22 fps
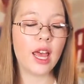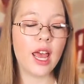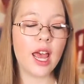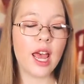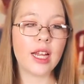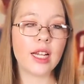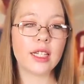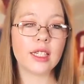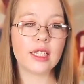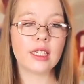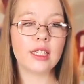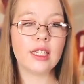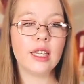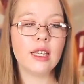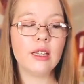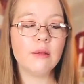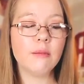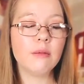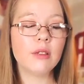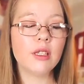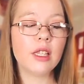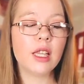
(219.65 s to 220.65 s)
and it
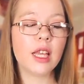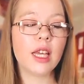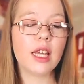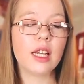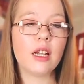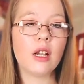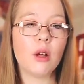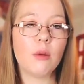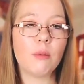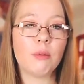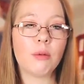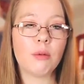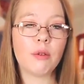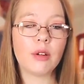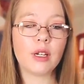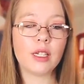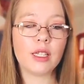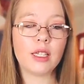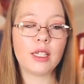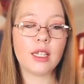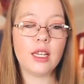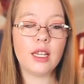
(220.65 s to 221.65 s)
seems like a
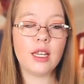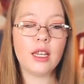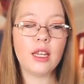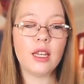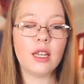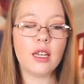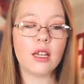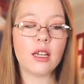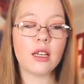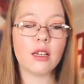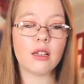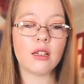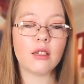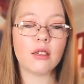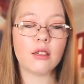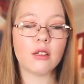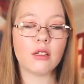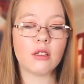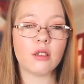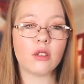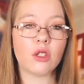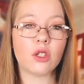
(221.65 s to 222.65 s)
pretty
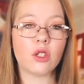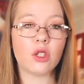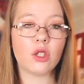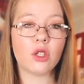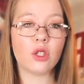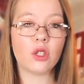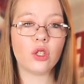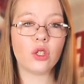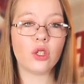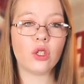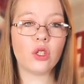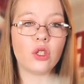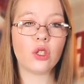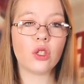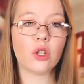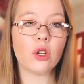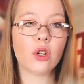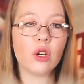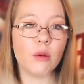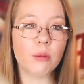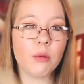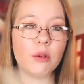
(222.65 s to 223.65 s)

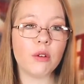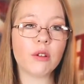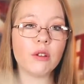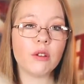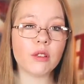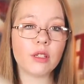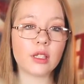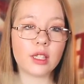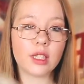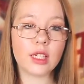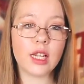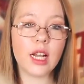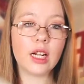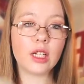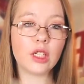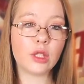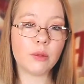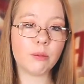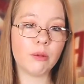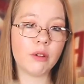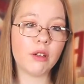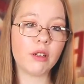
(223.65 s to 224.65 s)
durable
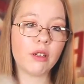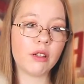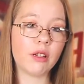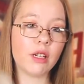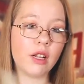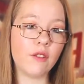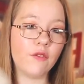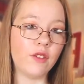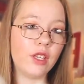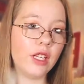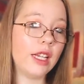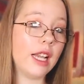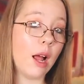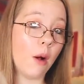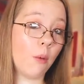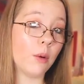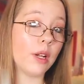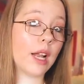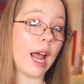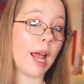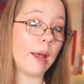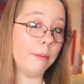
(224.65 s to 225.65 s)
sketchbook, if you get
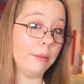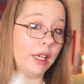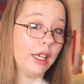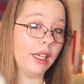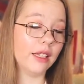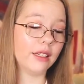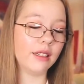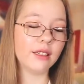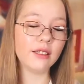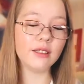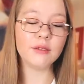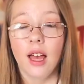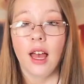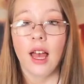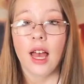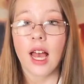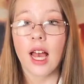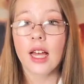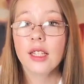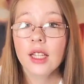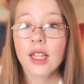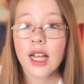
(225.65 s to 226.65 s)
what I mean.
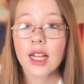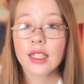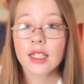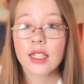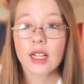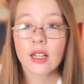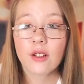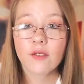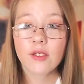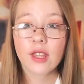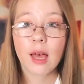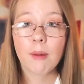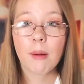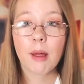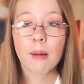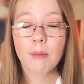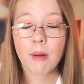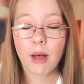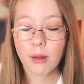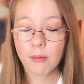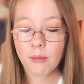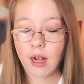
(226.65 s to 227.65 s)
And the last gift that my
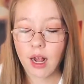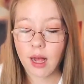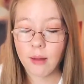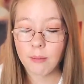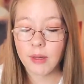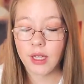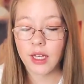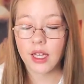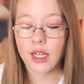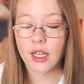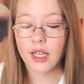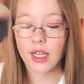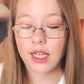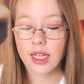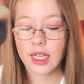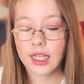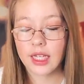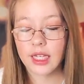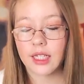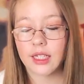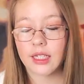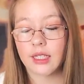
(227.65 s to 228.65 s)
mom got me
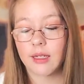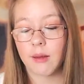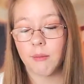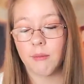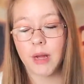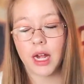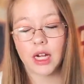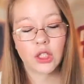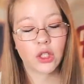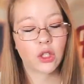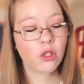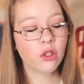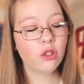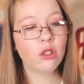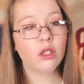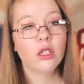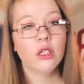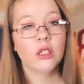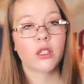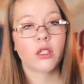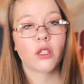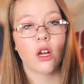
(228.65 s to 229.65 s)
is
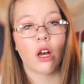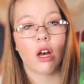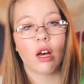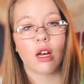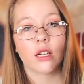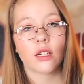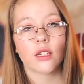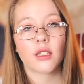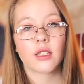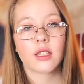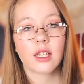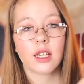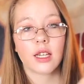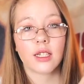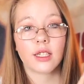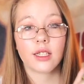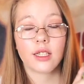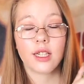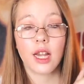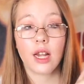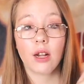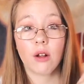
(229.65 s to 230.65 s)
Magical Dodds
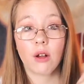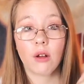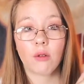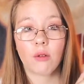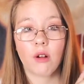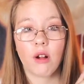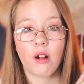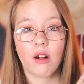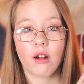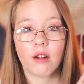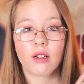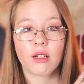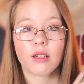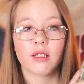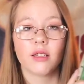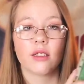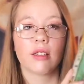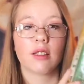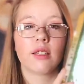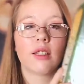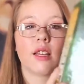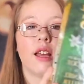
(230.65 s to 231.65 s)
tarot
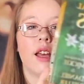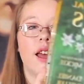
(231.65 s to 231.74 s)
cards.